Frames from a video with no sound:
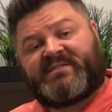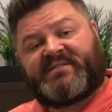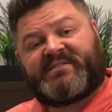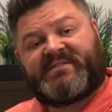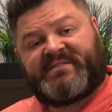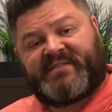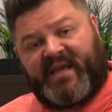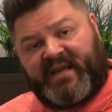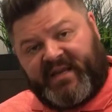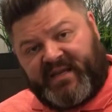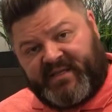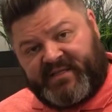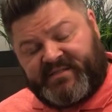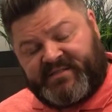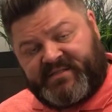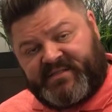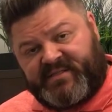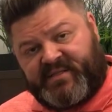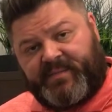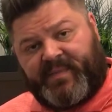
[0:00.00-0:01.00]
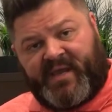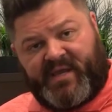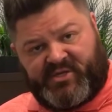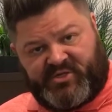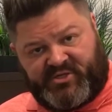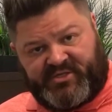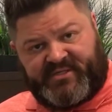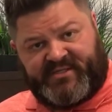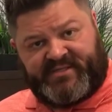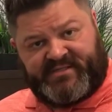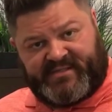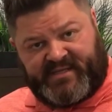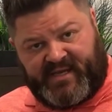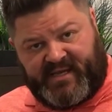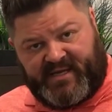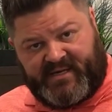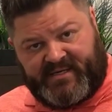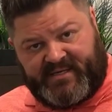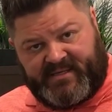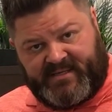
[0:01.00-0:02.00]
settings the patient is
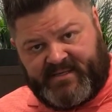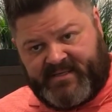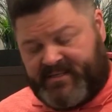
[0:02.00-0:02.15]
on,